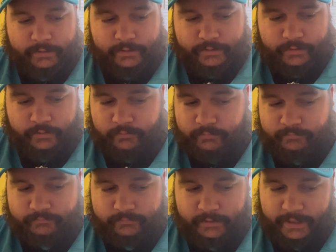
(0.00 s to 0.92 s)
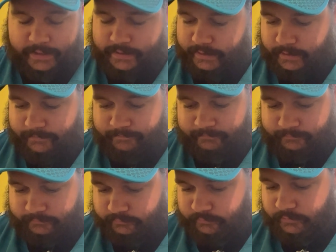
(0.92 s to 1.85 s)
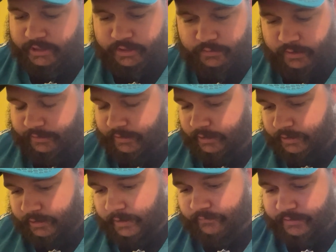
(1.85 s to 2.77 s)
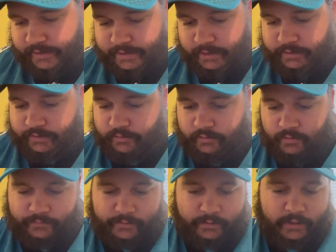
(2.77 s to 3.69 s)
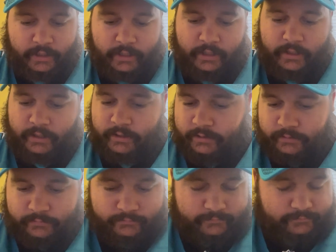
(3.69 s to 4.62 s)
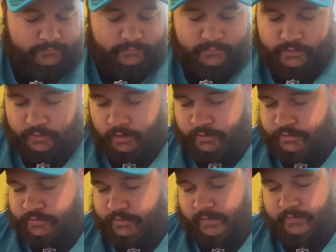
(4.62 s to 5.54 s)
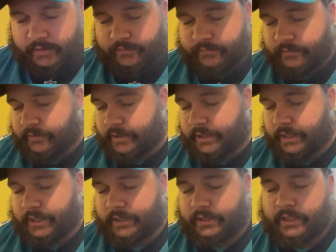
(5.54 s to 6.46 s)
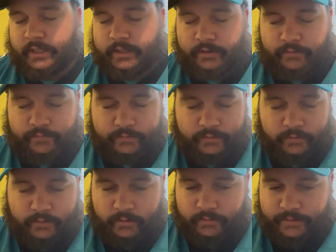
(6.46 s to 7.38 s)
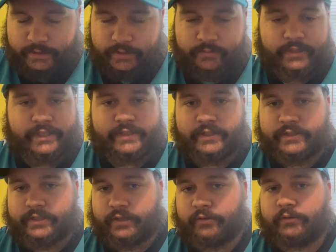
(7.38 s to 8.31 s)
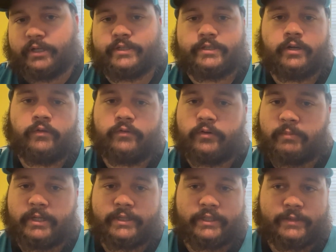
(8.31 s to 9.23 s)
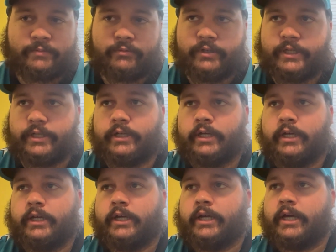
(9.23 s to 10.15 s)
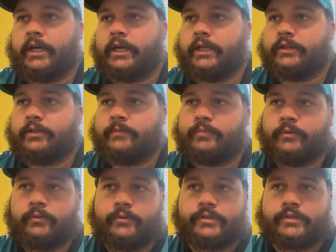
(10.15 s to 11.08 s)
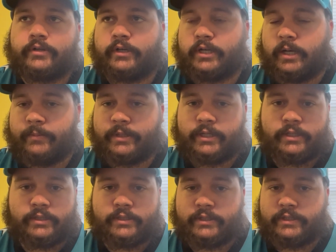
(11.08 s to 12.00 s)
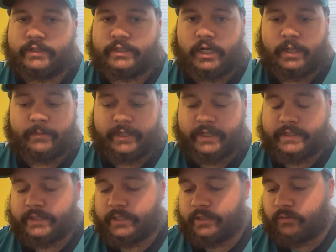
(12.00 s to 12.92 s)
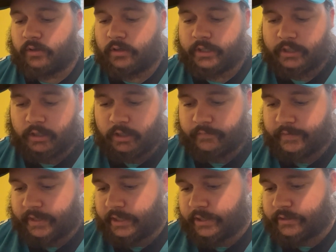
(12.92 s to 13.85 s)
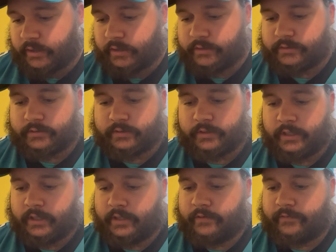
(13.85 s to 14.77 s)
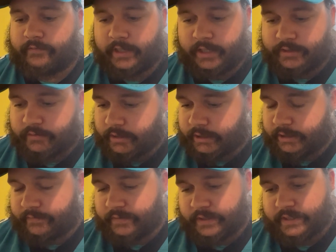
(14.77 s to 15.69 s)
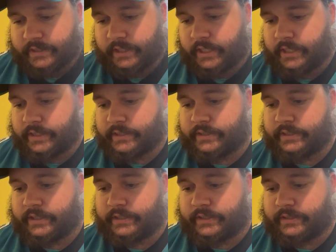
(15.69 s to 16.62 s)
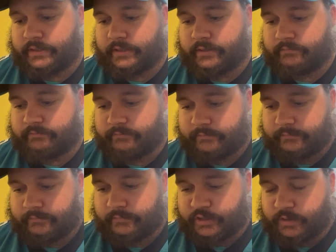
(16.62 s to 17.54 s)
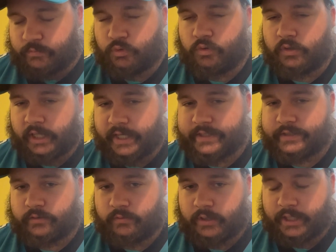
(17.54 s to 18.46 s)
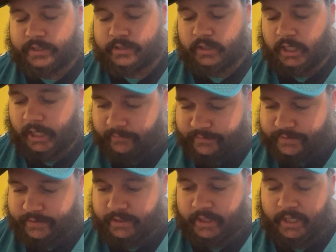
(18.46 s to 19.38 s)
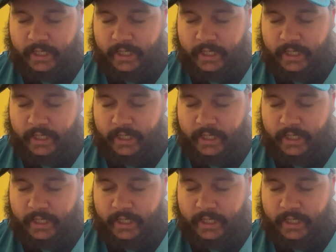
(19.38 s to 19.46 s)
So, like I said, didn't do anything after that second turnover. Chargers drive down the field again, kick another field goal. It's 26-3. It's over about this point, and the boos start coming into the stadium. Like I said, they were already calling for Andy Dalton. Fans are already leaving the stands. It's demoralizing to watch. Obviously,